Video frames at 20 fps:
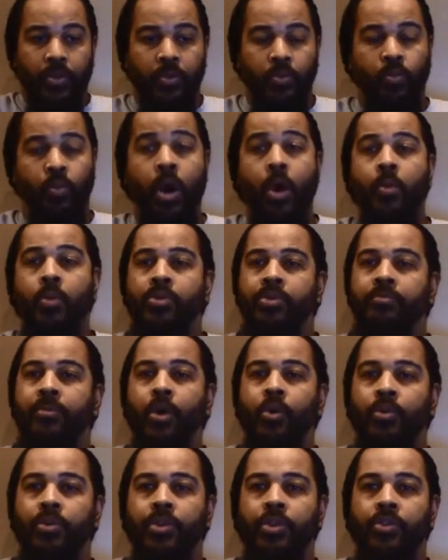what was
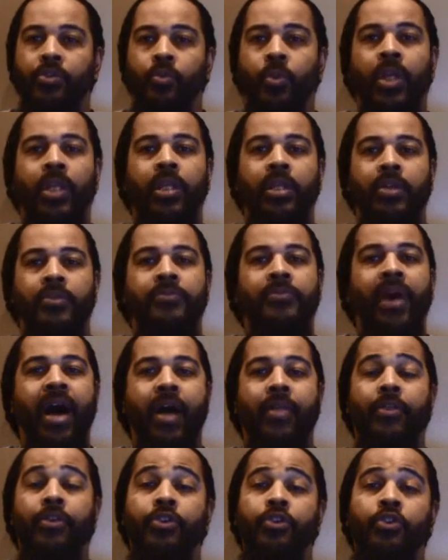Moses? What did the
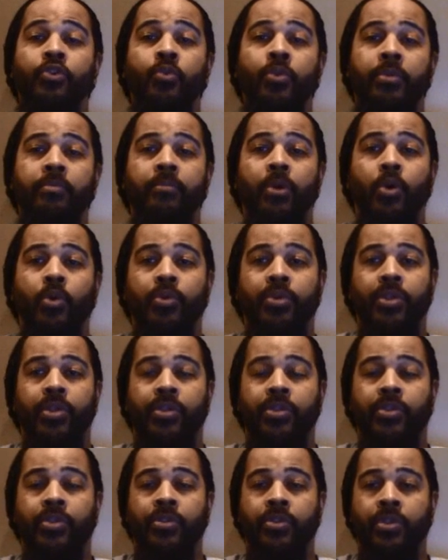Father do with
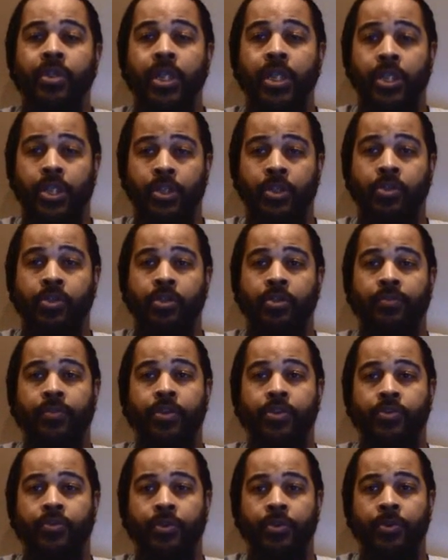Moses to the children of
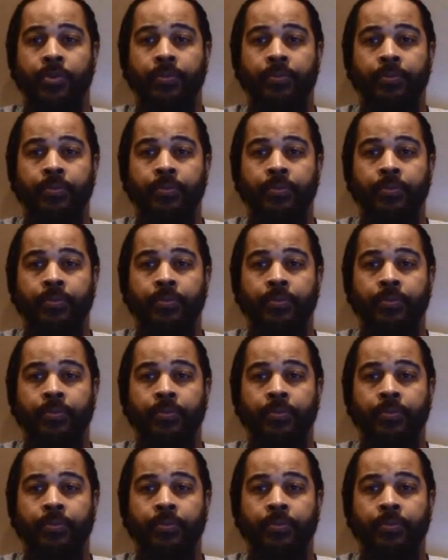Israel?